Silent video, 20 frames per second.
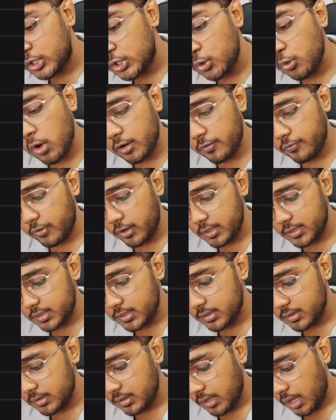or false.
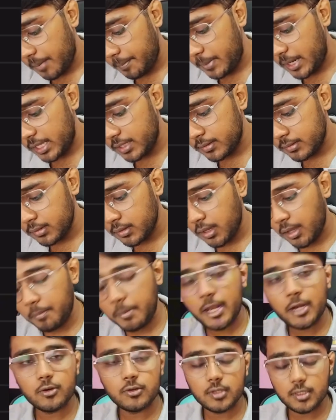Apply
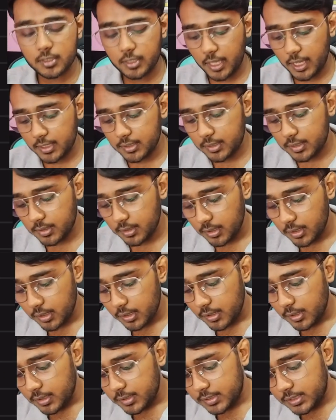to this case.
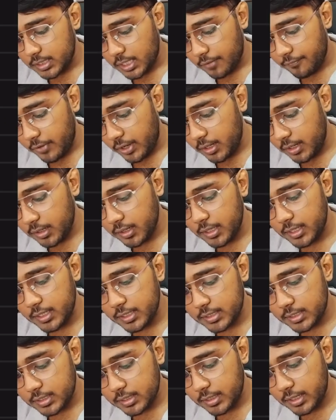7
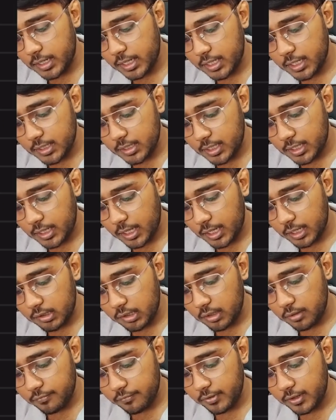is greater than negative
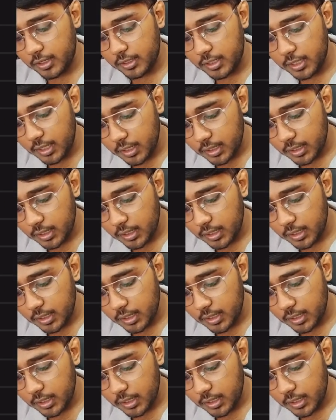infinity